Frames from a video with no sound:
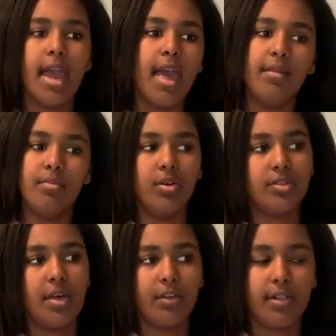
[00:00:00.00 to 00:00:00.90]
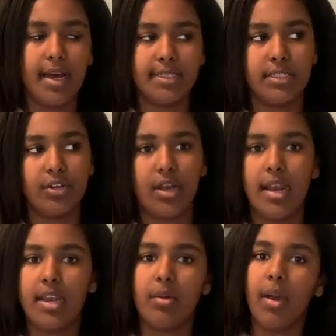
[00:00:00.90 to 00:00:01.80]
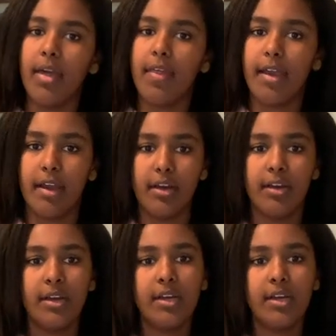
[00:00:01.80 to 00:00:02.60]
and most other classes are kind of nearby there.